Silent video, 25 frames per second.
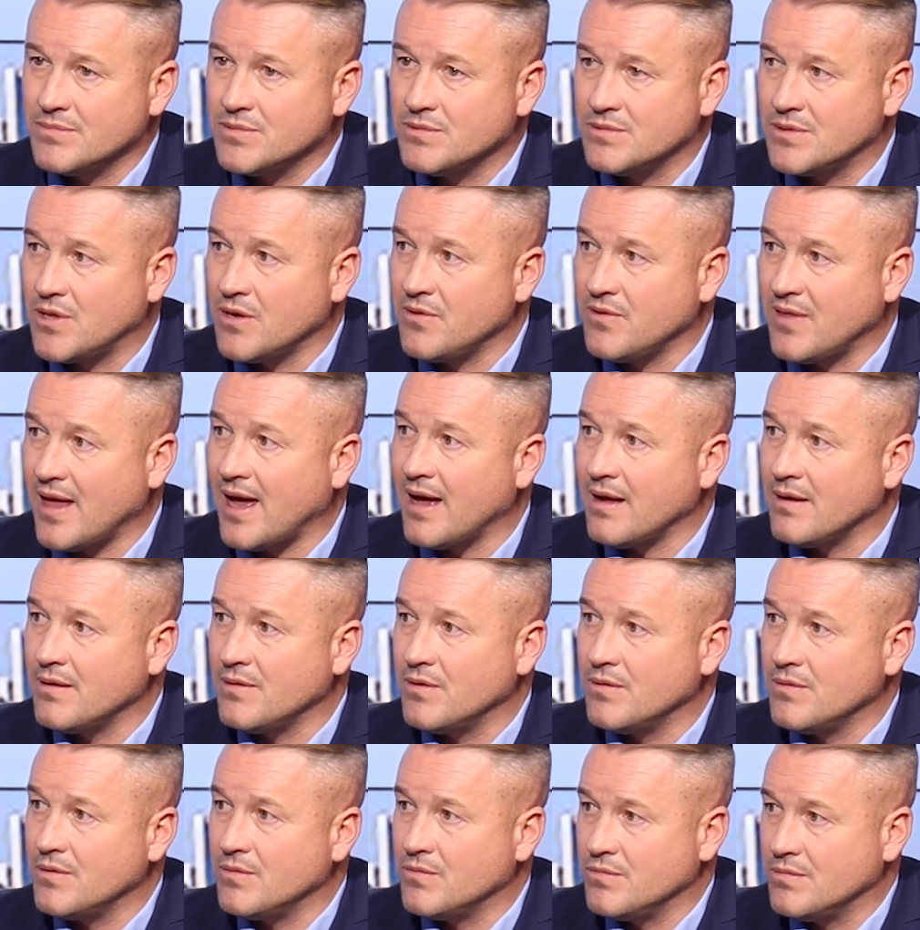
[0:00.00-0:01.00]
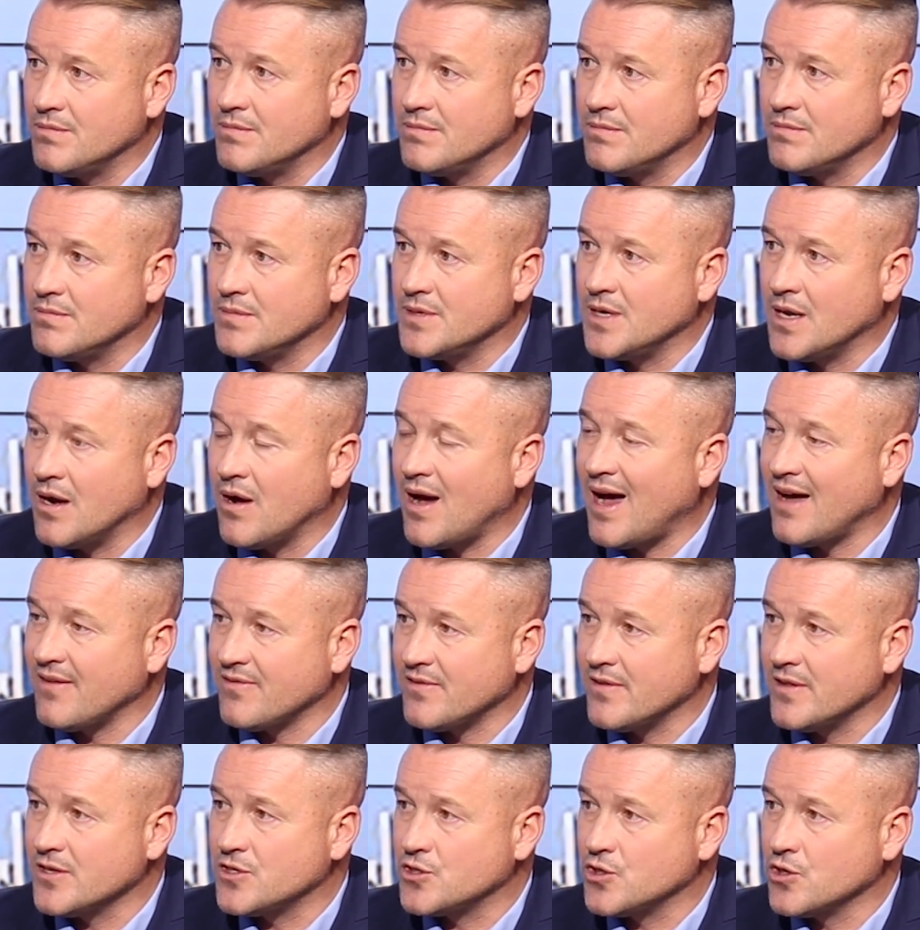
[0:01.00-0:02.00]
do that,
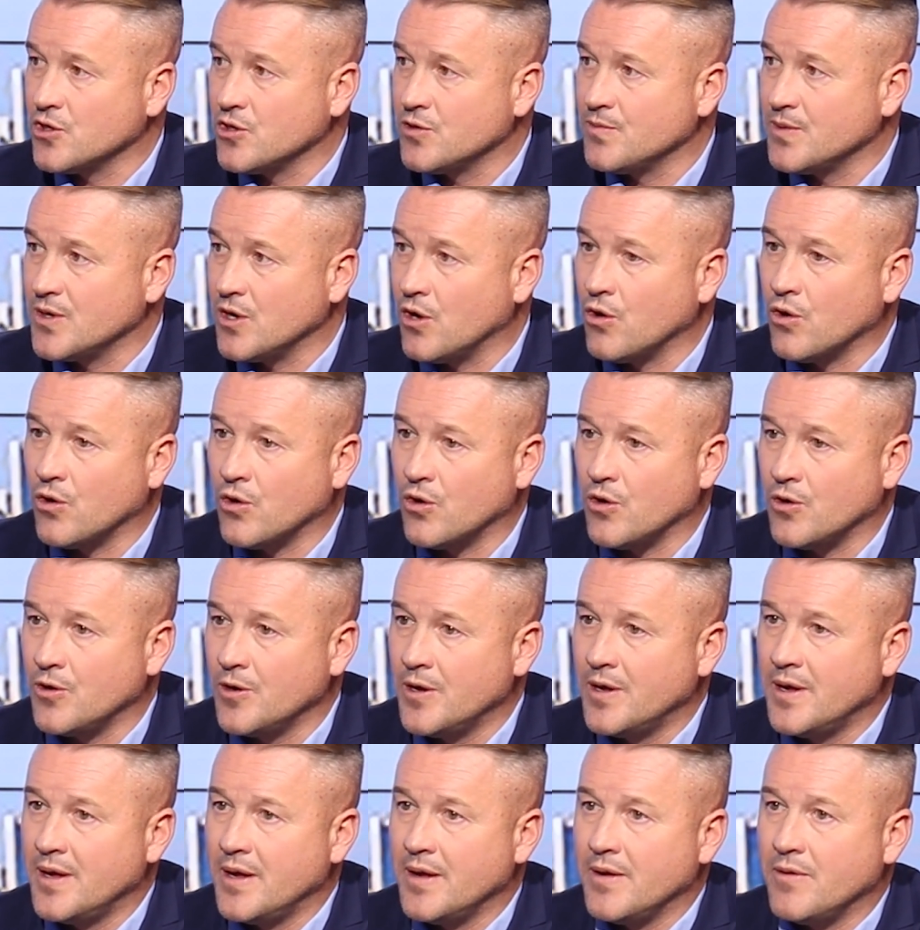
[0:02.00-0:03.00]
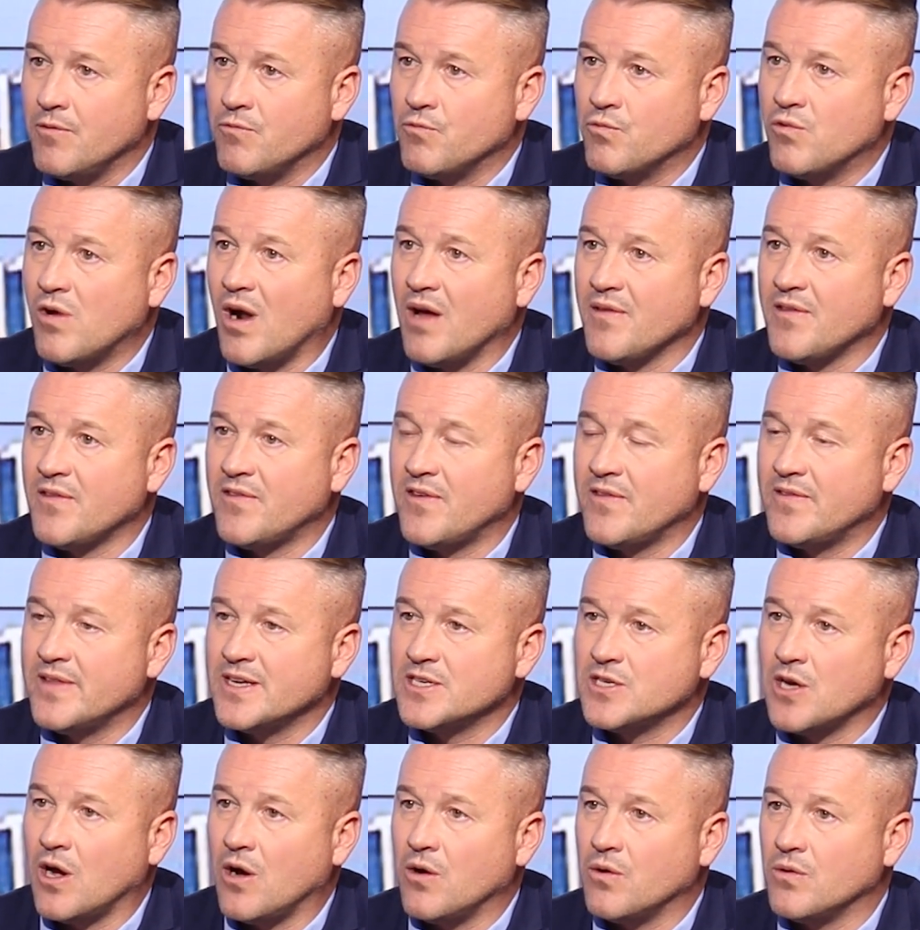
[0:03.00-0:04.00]
after the tournament, or rather than
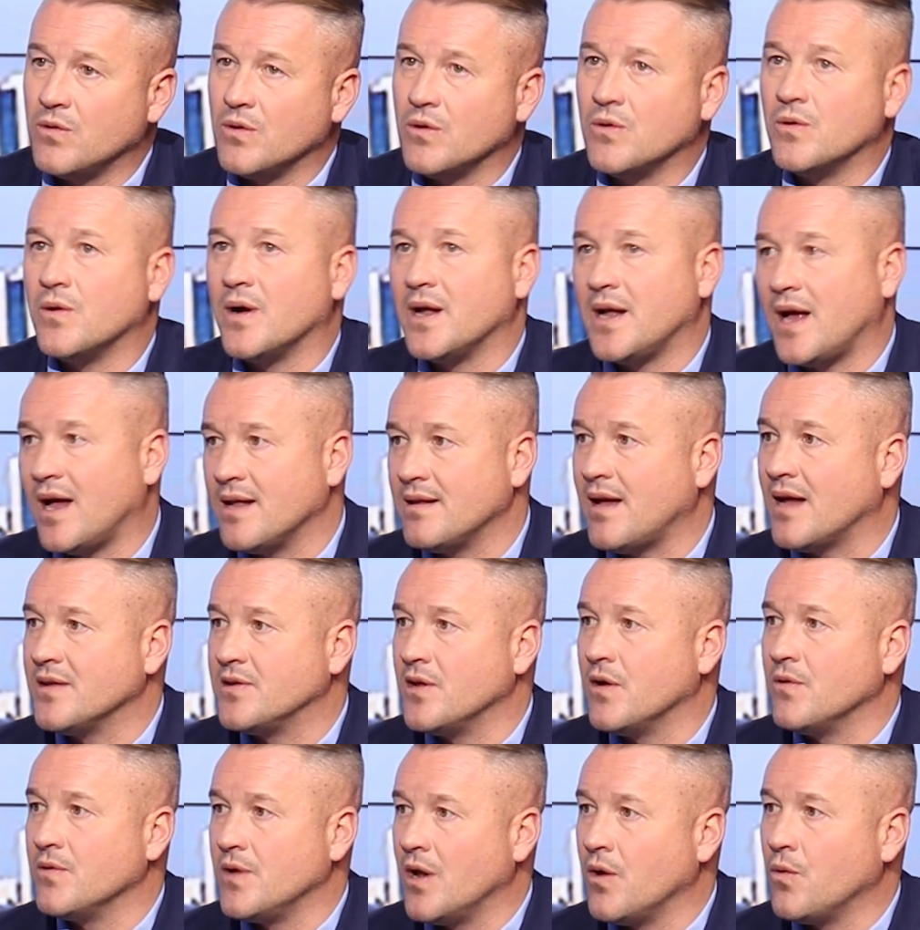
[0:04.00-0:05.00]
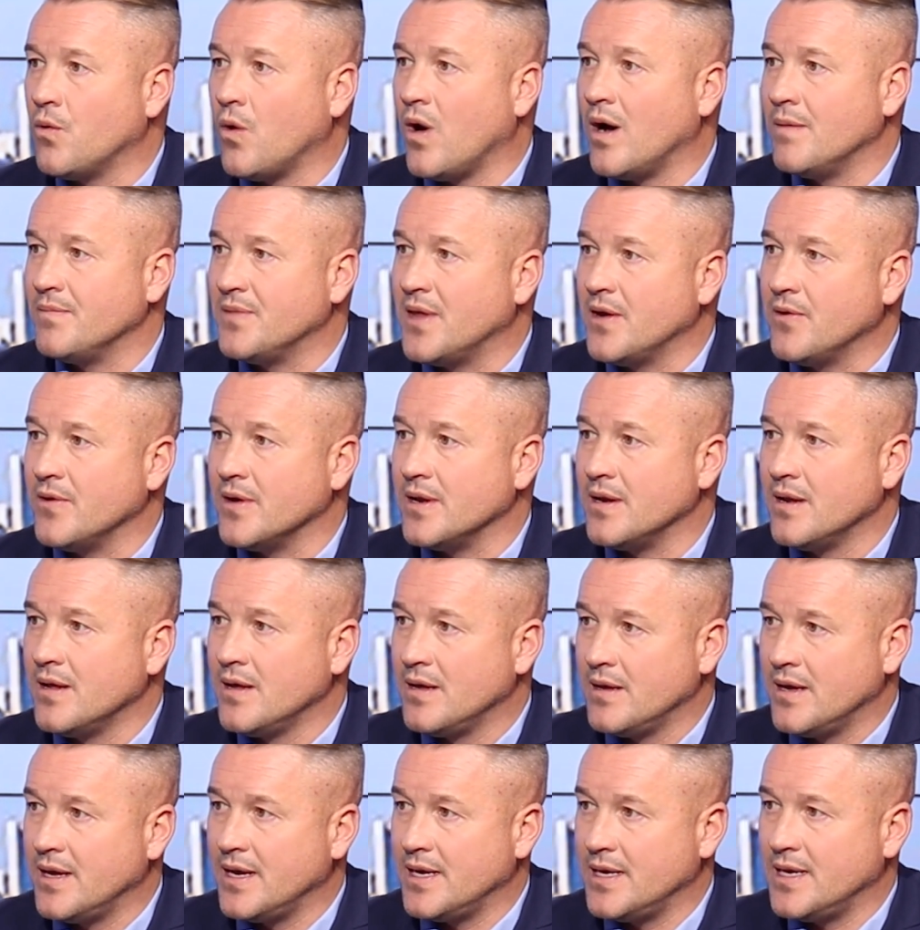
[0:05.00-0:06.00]
this whole, I don't know what I'm doing.
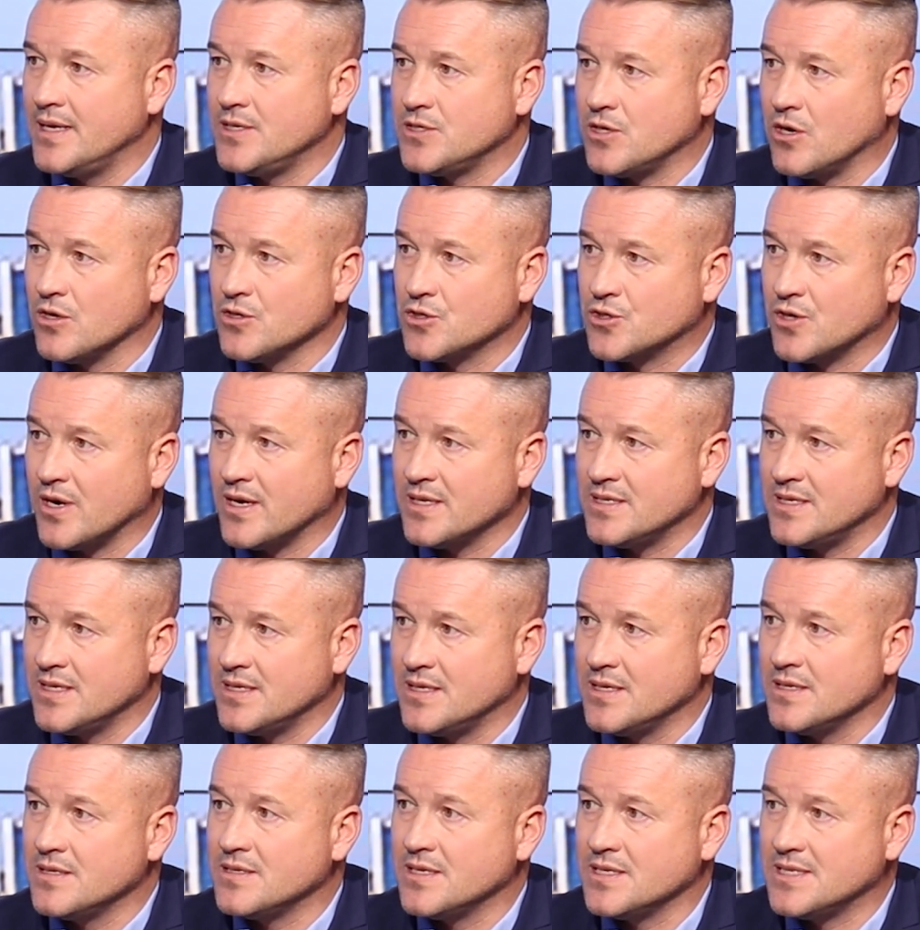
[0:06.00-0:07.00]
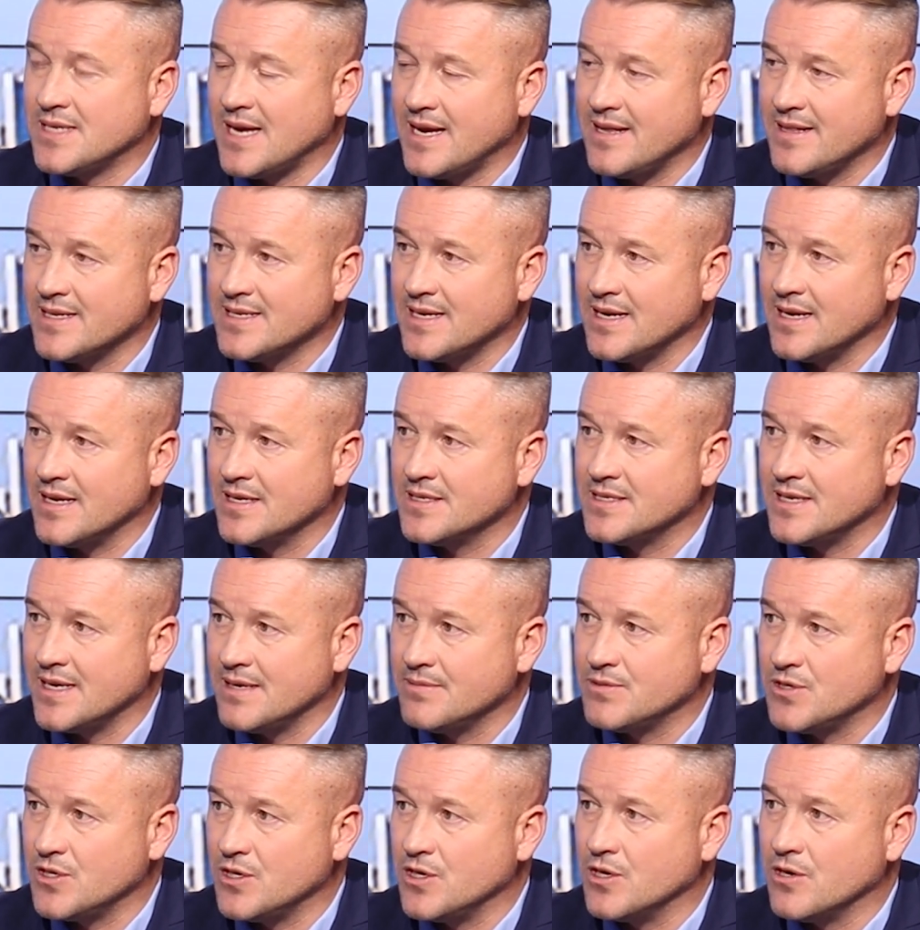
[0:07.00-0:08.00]
He's contracted to take this England team
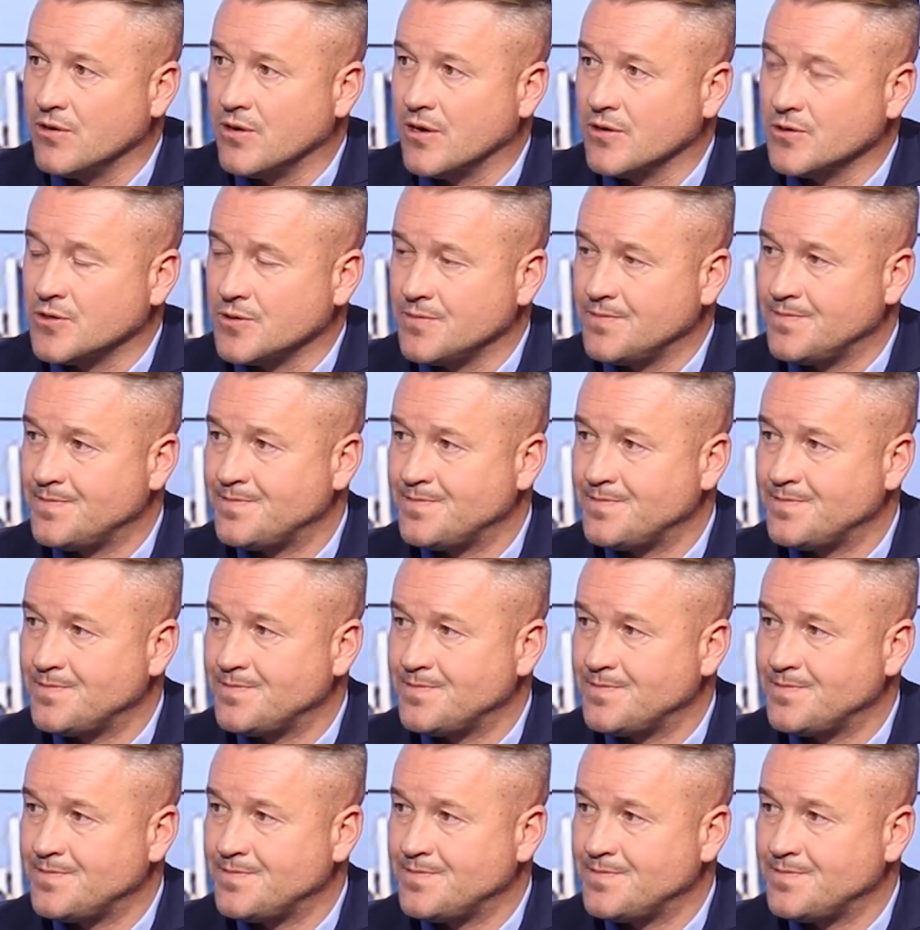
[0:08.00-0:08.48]
to the Euros.